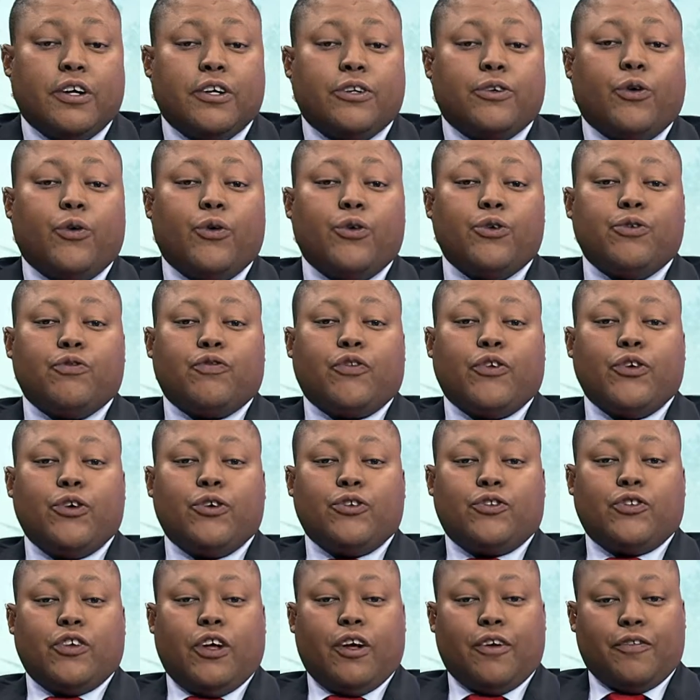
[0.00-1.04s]
all for
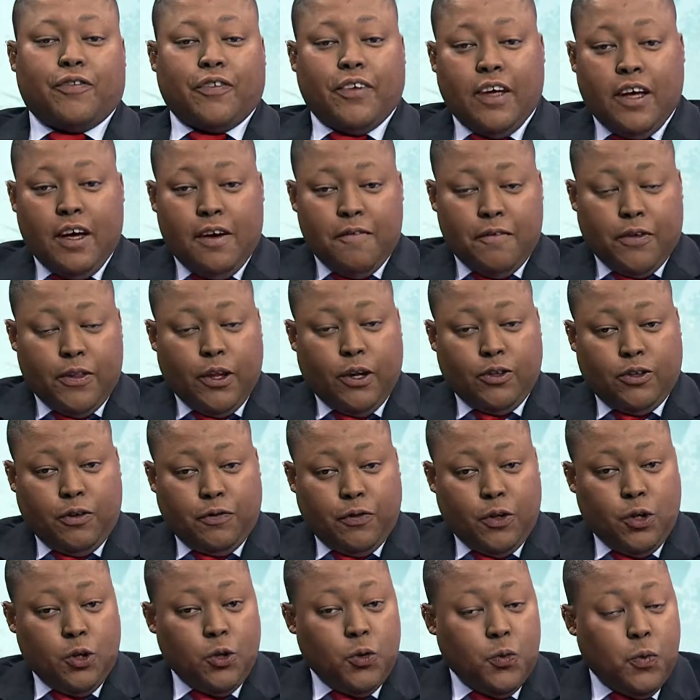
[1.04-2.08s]
yourself. For those of
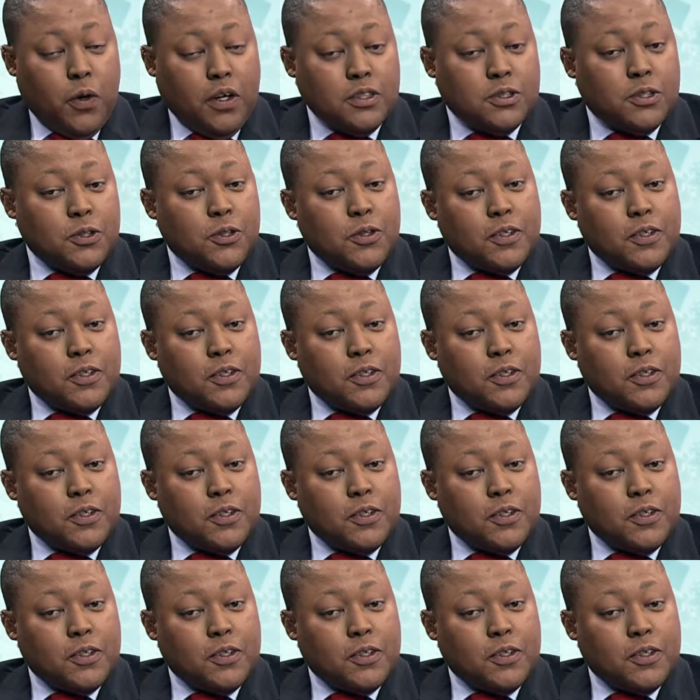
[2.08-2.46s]
you who want to